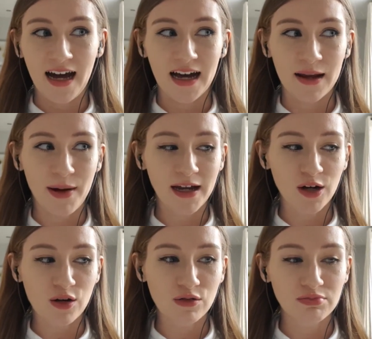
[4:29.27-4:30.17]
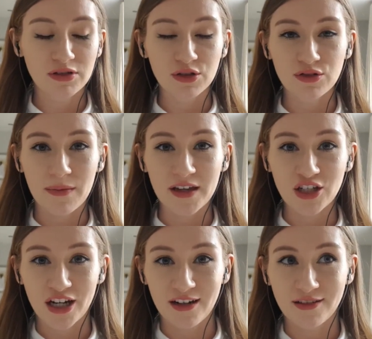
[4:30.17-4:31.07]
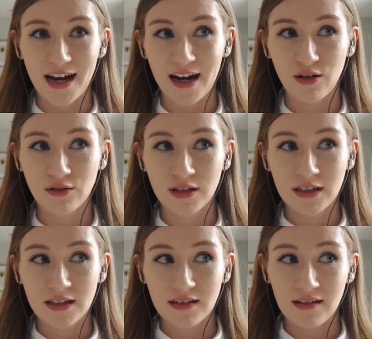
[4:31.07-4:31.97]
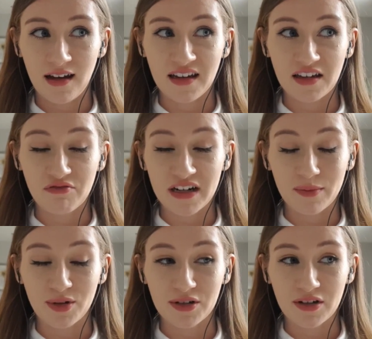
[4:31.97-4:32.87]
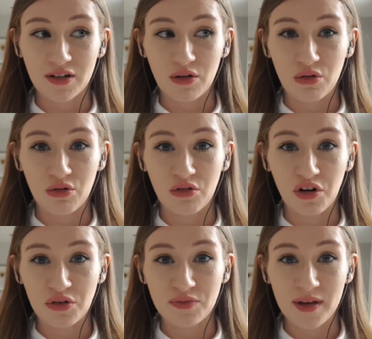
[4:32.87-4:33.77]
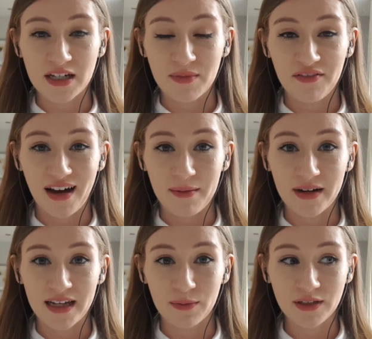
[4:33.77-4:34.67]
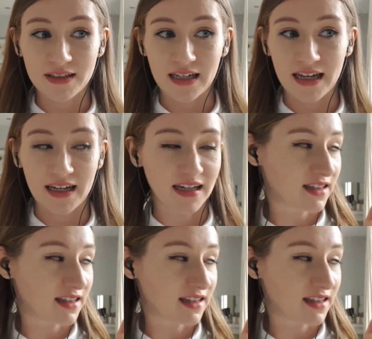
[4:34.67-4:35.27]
And I might go do something chill now, like read a book or go speak to my family. We'll see.